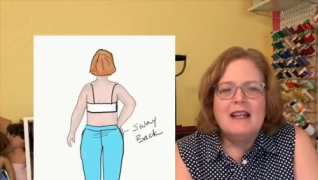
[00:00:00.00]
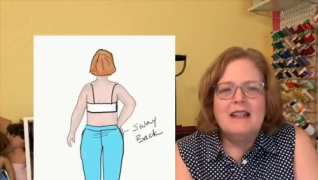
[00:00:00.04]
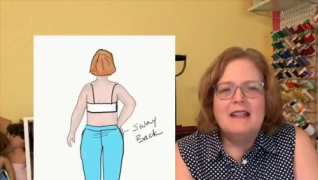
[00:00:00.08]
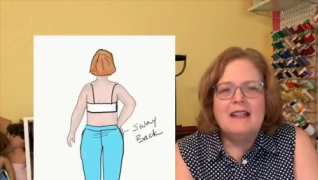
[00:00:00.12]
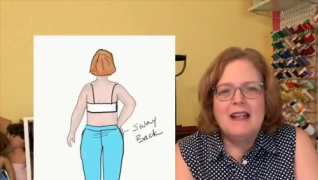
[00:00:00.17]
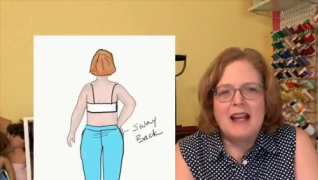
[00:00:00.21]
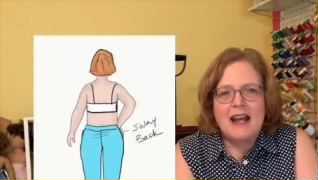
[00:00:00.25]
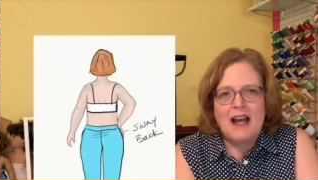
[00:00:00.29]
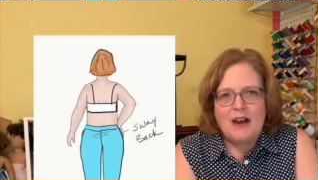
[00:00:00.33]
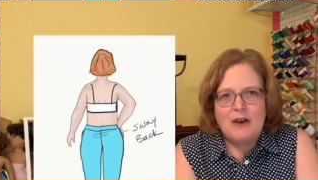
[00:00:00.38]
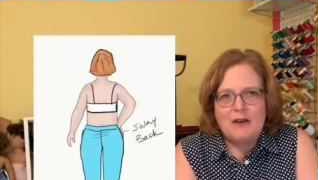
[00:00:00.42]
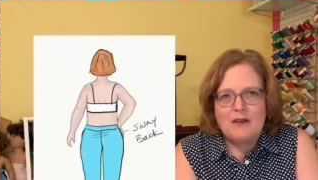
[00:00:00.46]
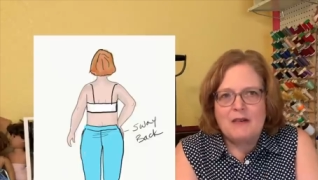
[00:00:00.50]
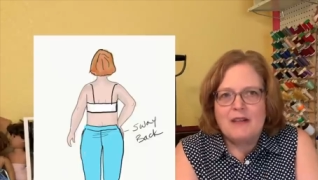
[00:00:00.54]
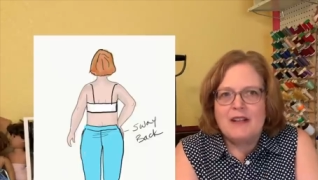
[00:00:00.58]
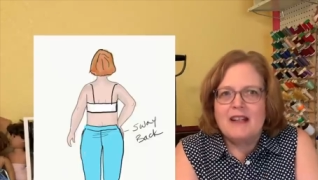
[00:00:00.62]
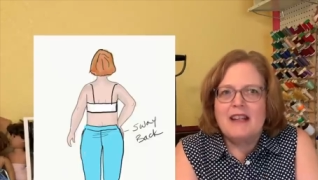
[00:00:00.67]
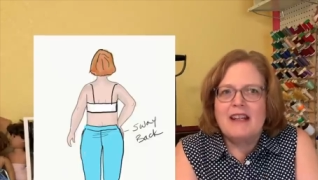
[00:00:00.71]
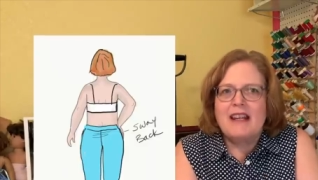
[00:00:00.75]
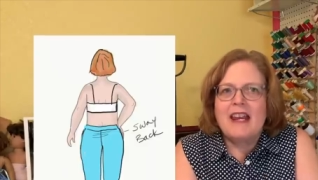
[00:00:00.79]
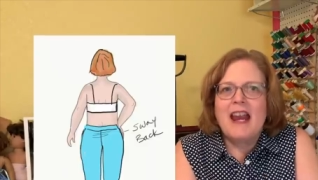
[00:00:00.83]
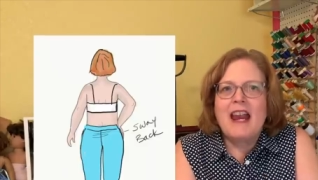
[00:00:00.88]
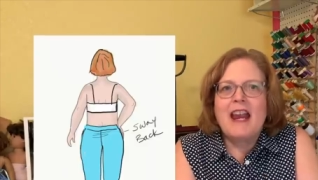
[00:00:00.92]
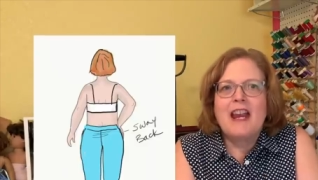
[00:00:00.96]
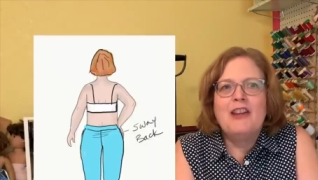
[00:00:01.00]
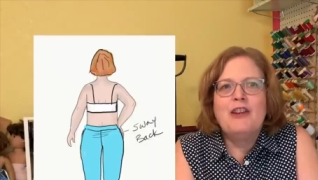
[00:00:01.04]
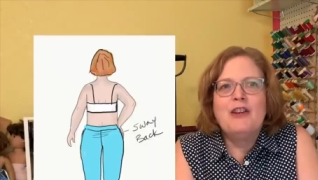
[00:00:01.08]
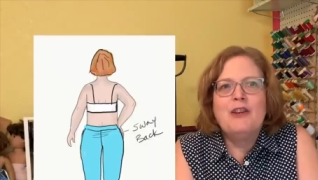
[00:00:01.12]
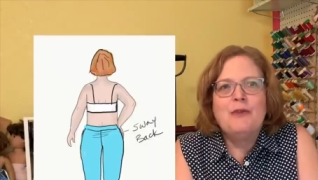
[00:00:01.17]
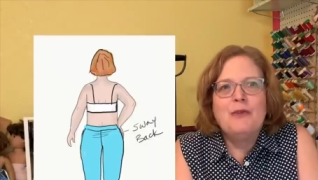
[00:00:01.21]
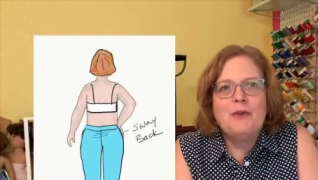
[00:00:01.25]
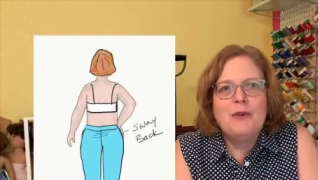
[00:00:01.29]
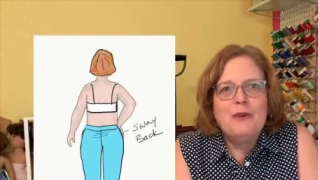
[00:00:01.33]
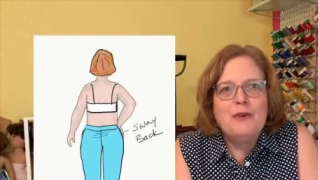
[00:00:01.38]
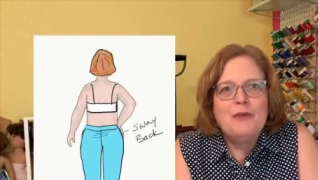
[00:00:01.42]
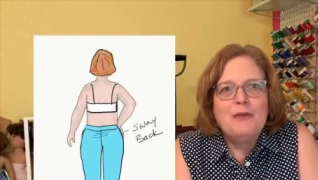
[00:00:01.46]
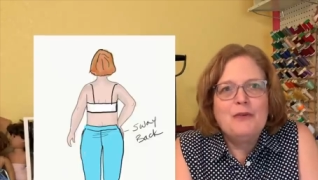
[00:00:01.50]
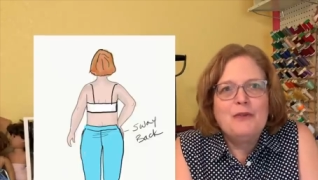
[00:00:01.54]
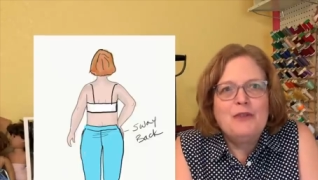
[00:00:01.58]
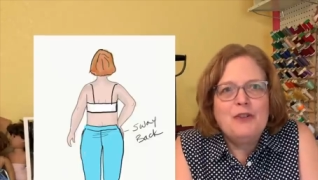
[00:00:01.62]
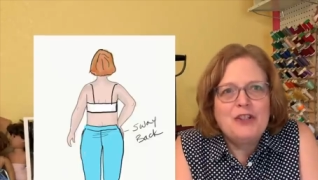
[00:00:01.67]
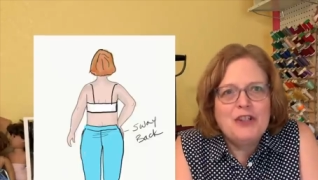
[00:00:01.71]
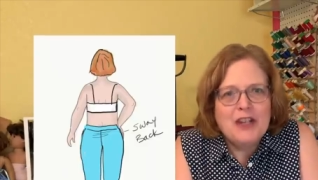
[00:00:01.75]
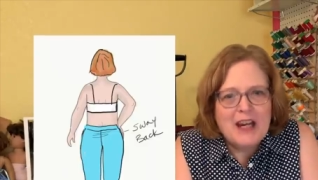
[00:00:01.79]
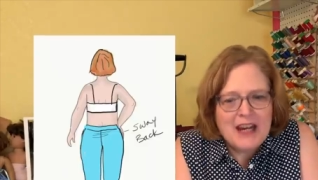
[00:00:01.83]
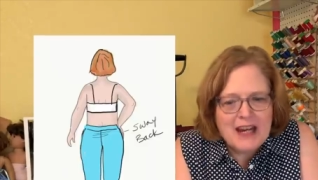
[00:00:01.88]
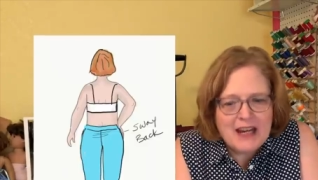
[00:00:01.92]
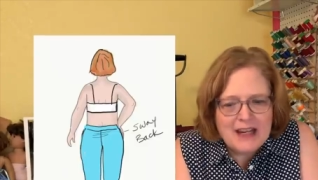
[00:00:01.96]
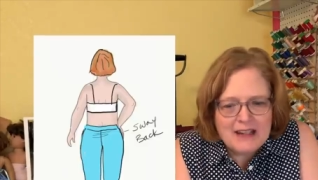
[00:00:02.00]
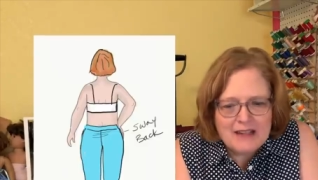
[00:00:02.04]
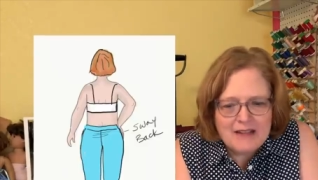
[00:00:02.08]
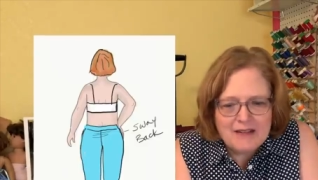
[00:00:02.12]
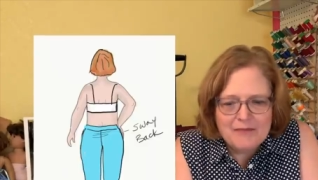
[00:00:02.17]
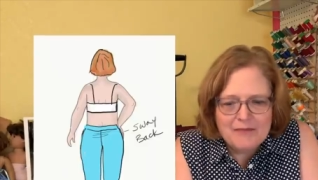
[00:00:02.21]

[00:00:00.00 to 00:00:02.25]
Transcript: Now, can you cheat